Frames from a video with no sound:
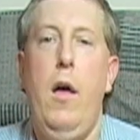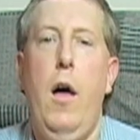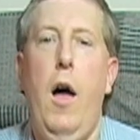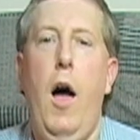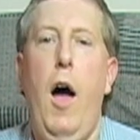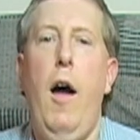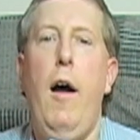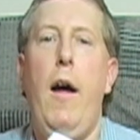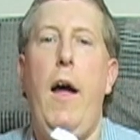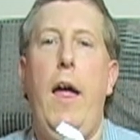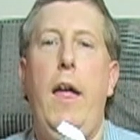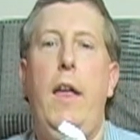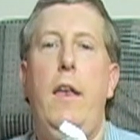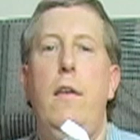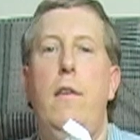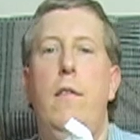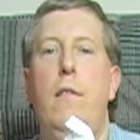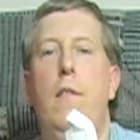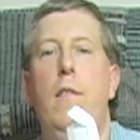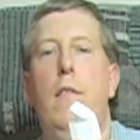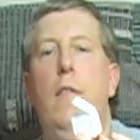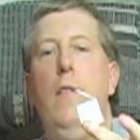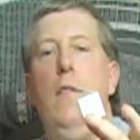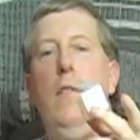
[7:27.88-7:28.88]
Alright,
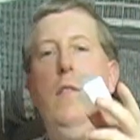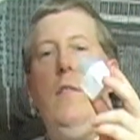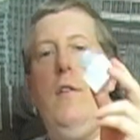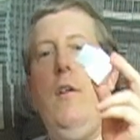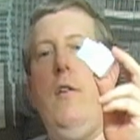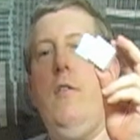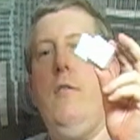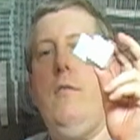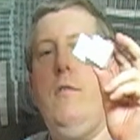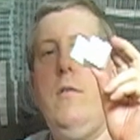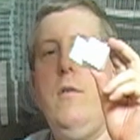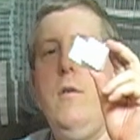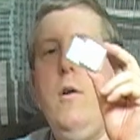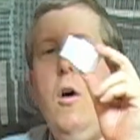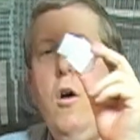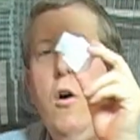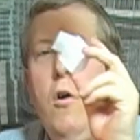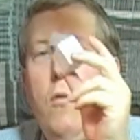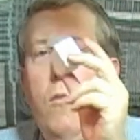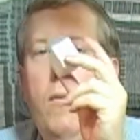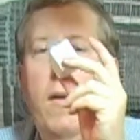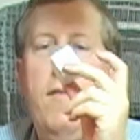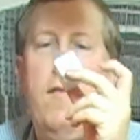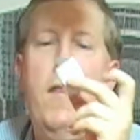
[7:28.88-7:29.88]
so
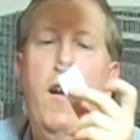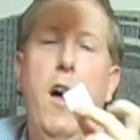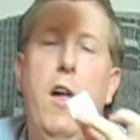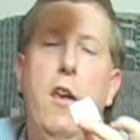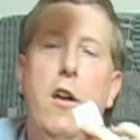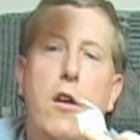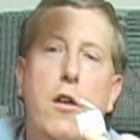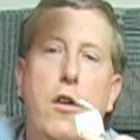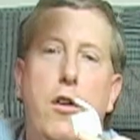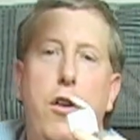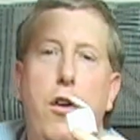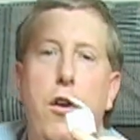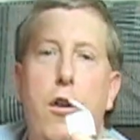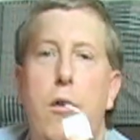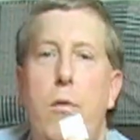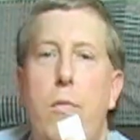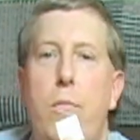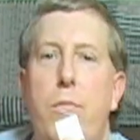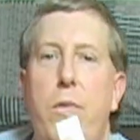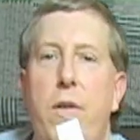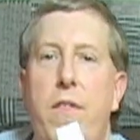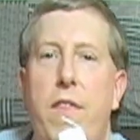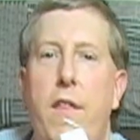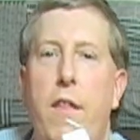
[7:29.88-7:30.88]
we've got our
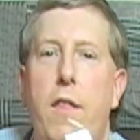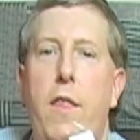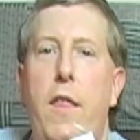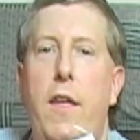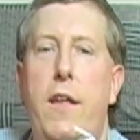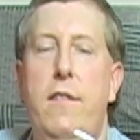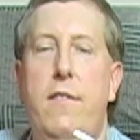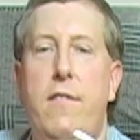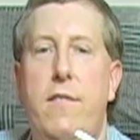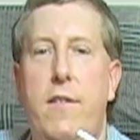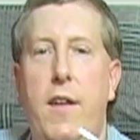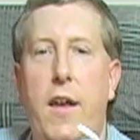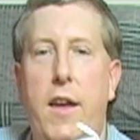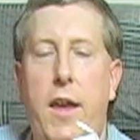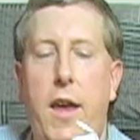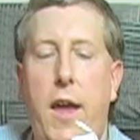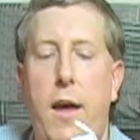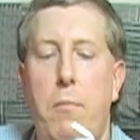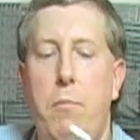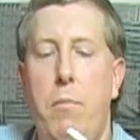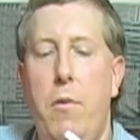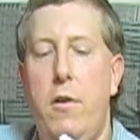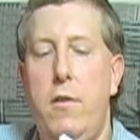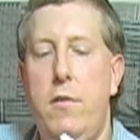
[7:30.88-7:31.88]
cube with the lid sticking
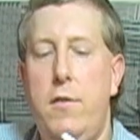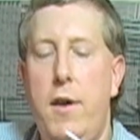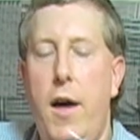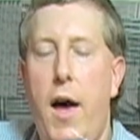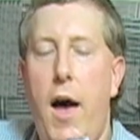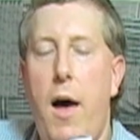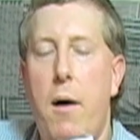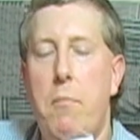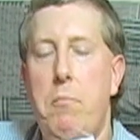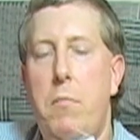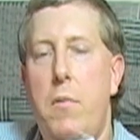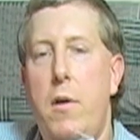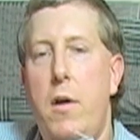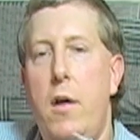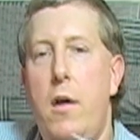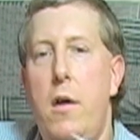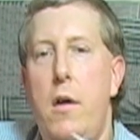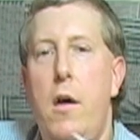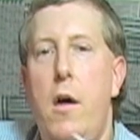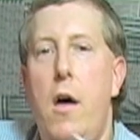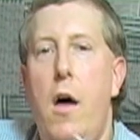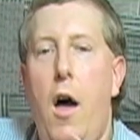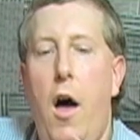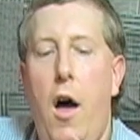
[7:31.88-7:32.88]
up on top.
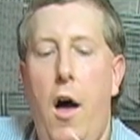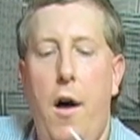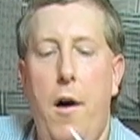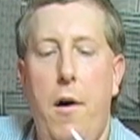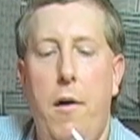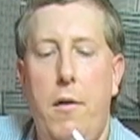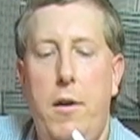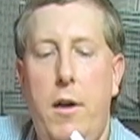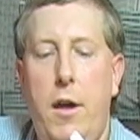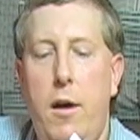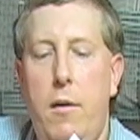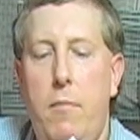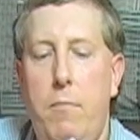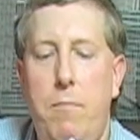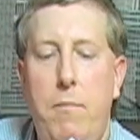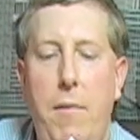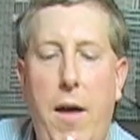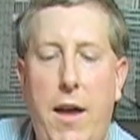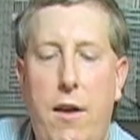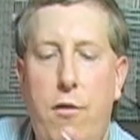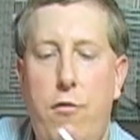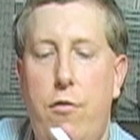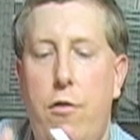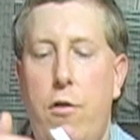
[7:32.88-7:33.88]
Again,
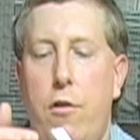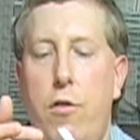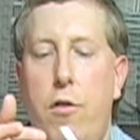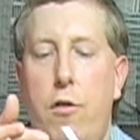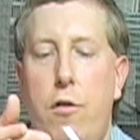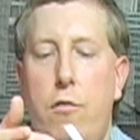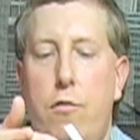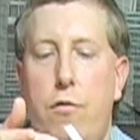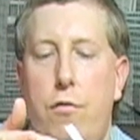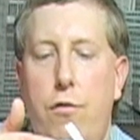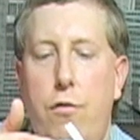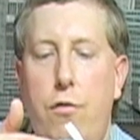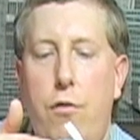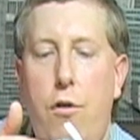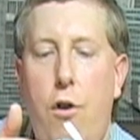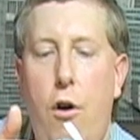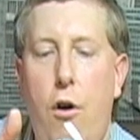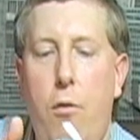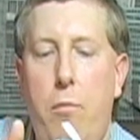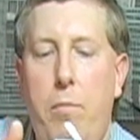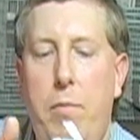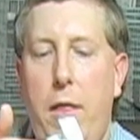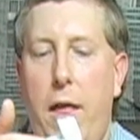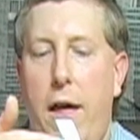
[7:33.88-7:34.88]
make sure there's
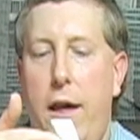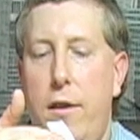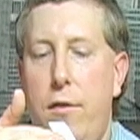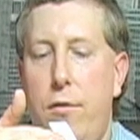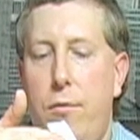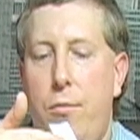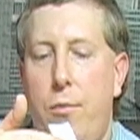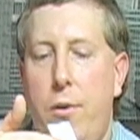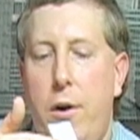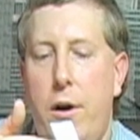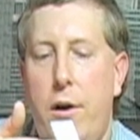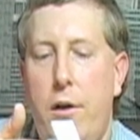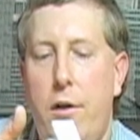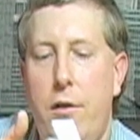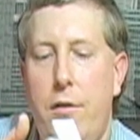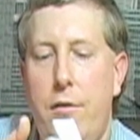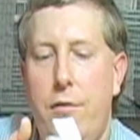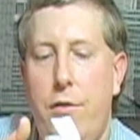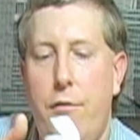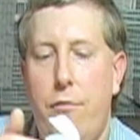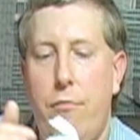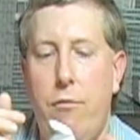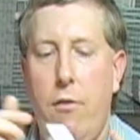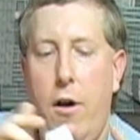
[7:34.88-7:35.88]
no place where
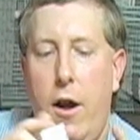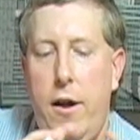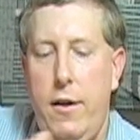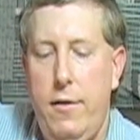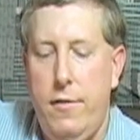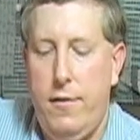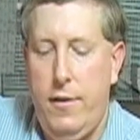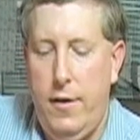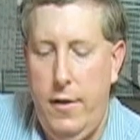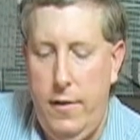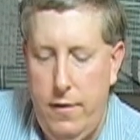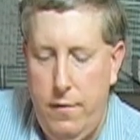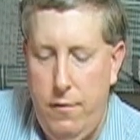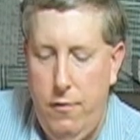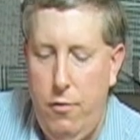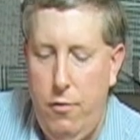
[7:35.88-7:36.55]
the rice can,